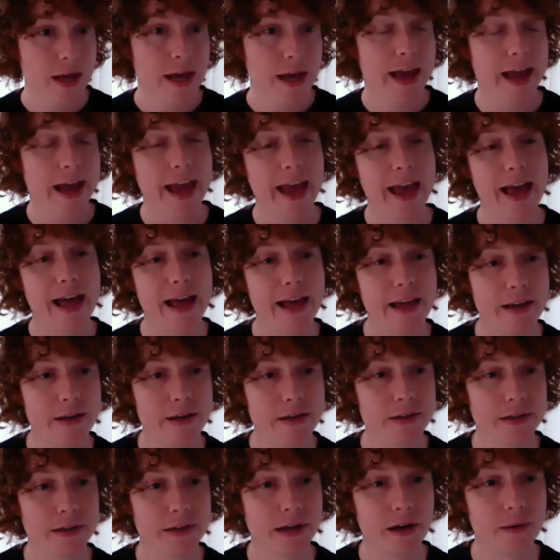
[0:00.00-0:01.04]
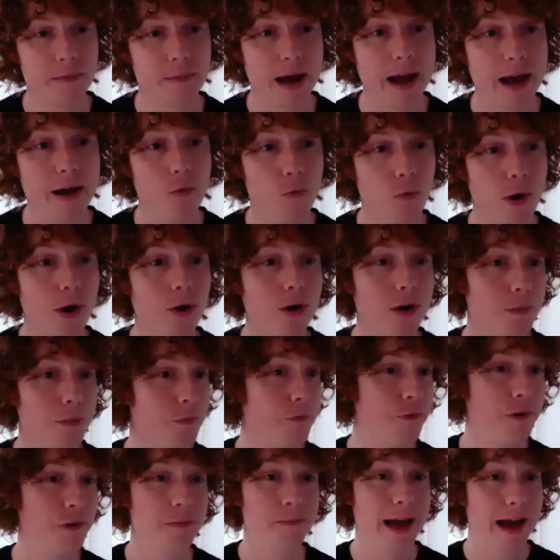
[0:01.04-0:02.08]
And um, I welcome
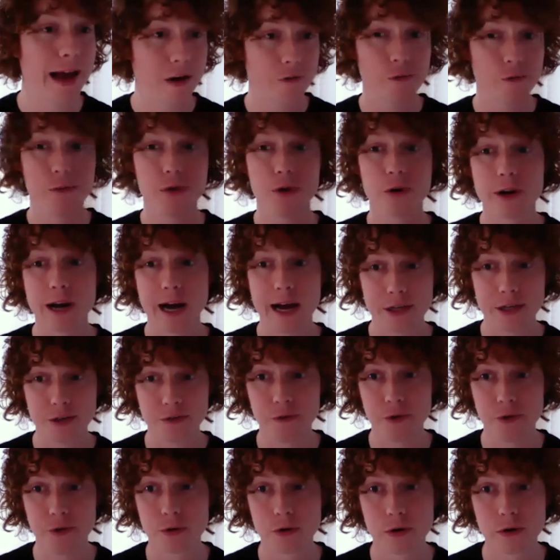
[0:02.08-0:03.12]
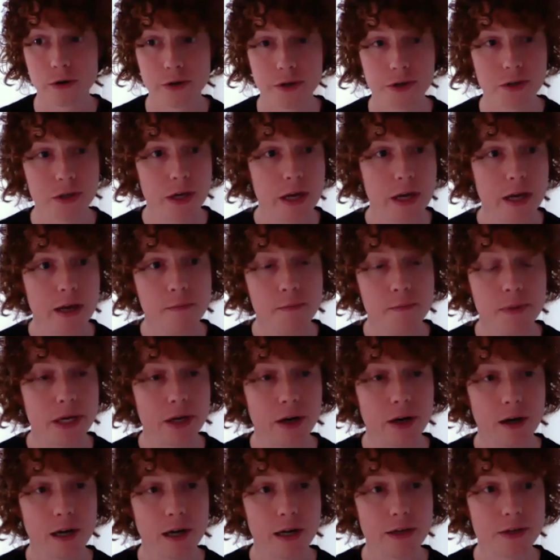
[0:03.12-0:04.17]
feedback from your guys, viewers,
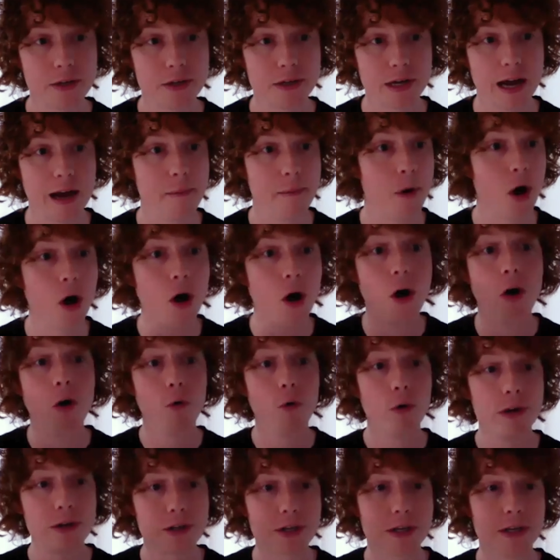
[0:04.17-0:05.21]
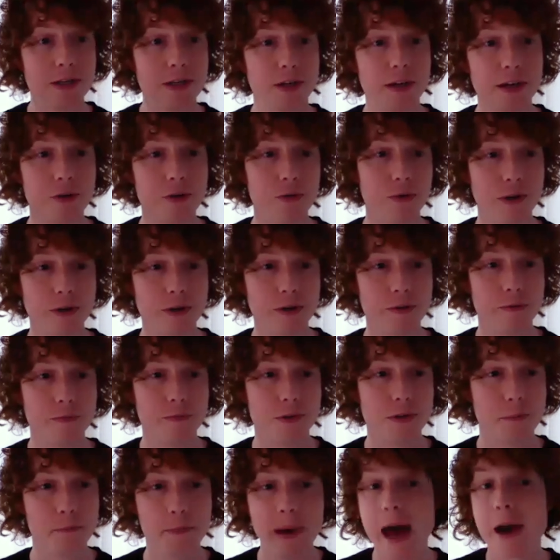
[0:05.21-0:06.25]
because I'm always continuing to, to
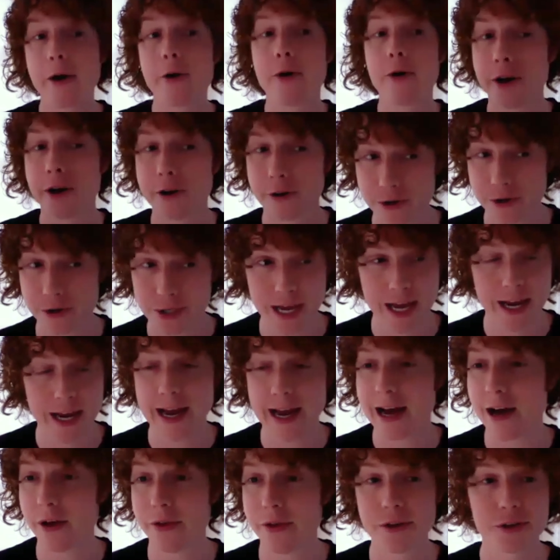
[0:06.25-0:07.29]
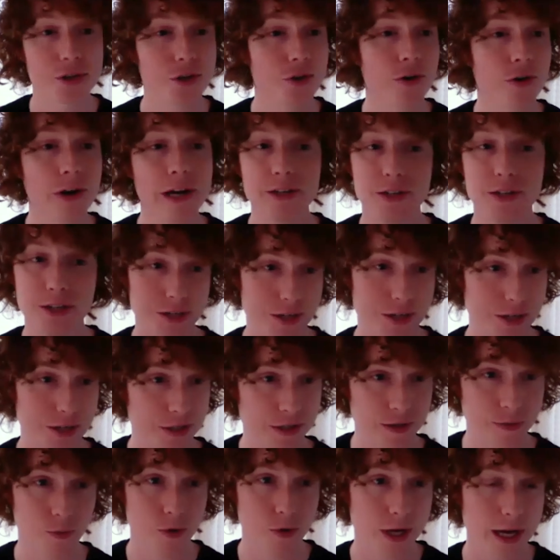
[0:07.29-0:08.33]
better understand how this crazy system
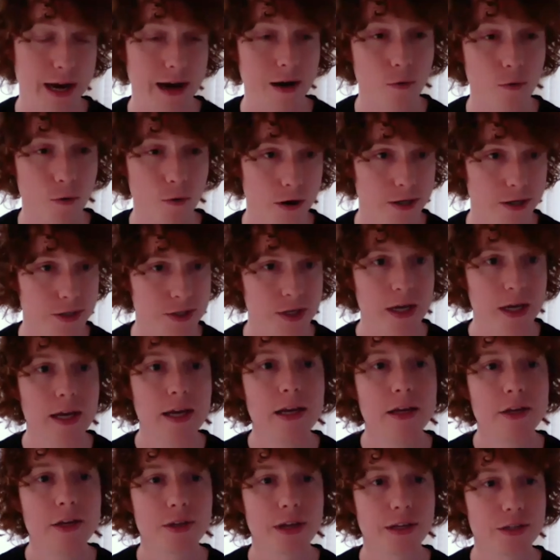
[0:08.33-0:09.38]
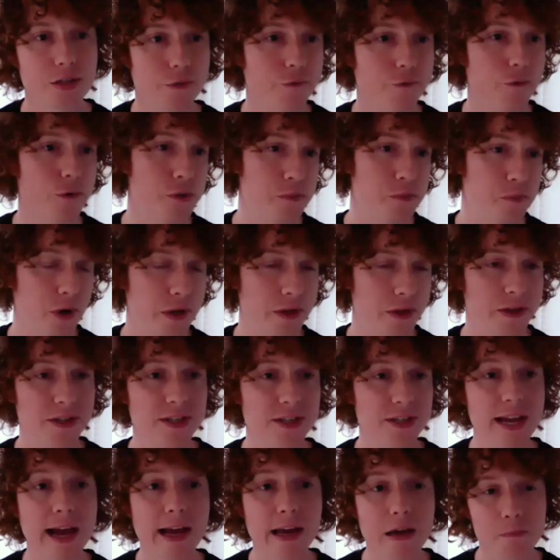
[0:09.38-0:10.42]
we got works. So that's the first point. The
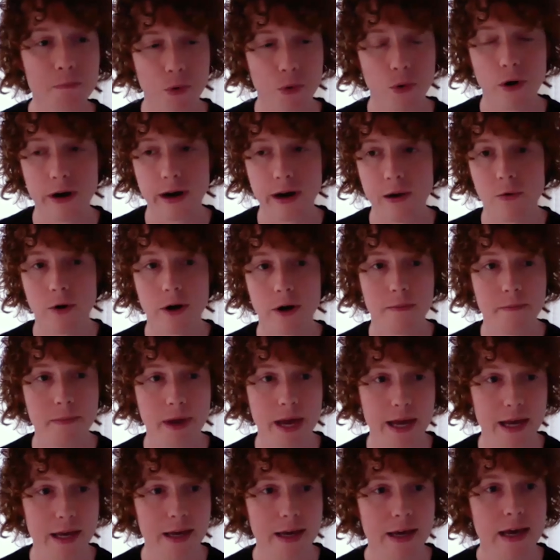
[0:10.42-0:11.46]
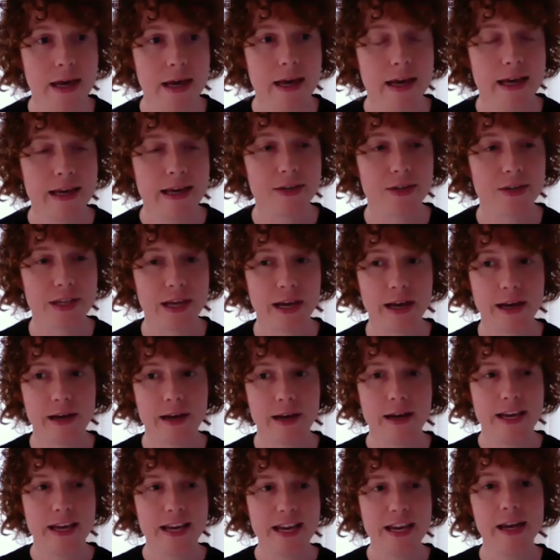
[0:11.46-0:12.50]
second point I want to make is that
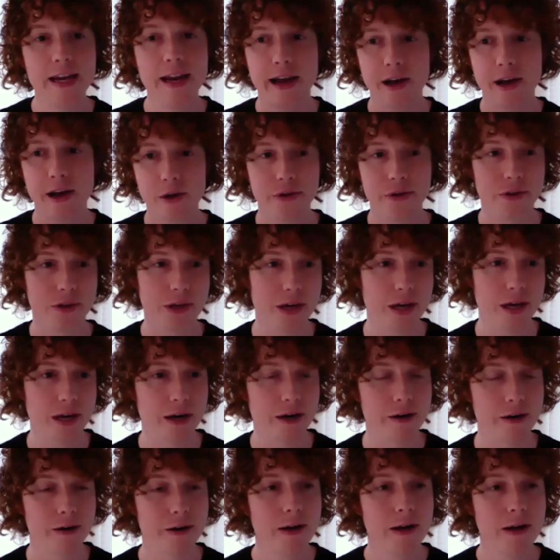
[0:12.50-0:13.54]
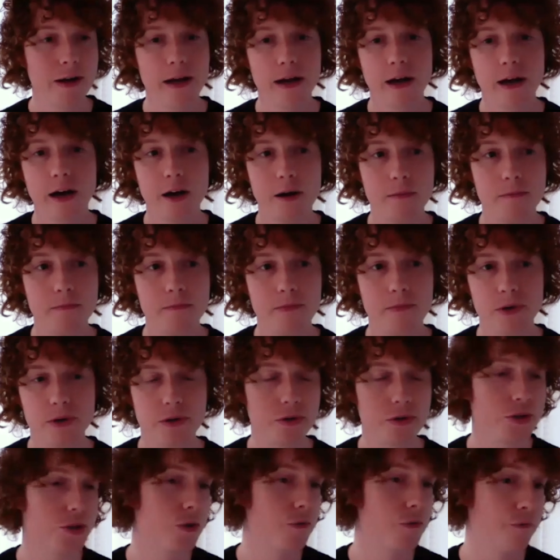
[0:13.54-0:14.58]
in healthcare, um, there, there's a
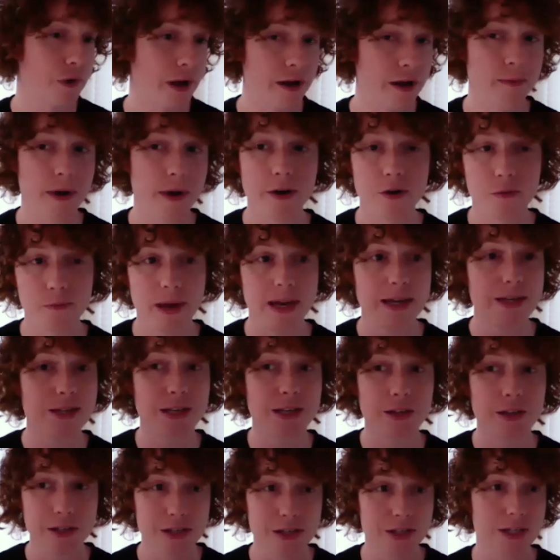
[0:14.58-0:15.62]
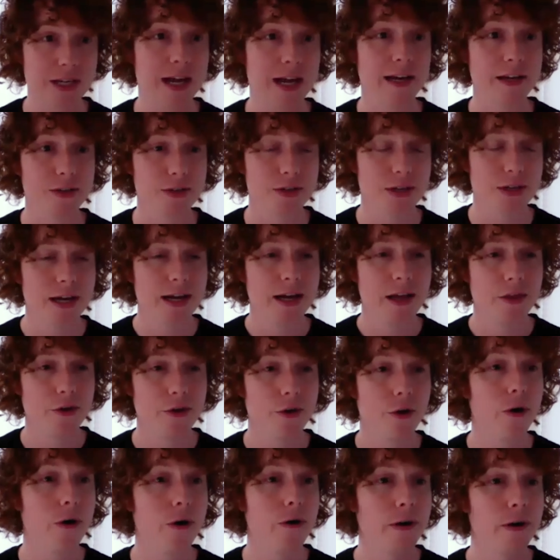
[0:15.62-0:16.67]
good friend of mine who basically says there
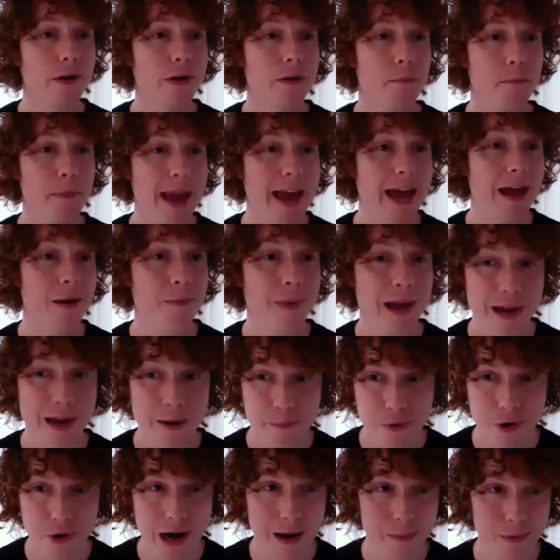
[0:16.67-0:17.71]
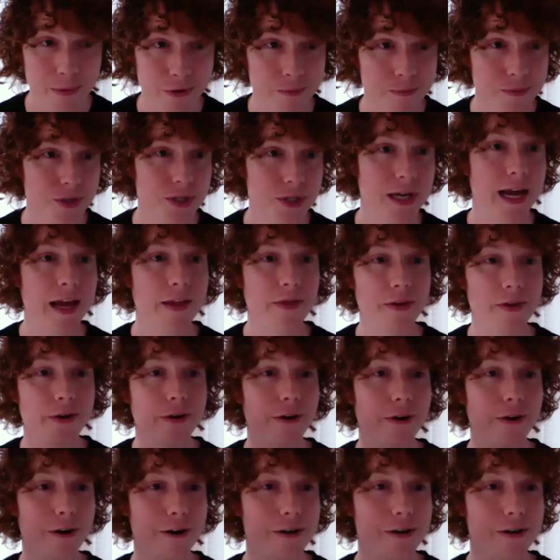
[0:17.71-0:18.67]
are man-made problems and there are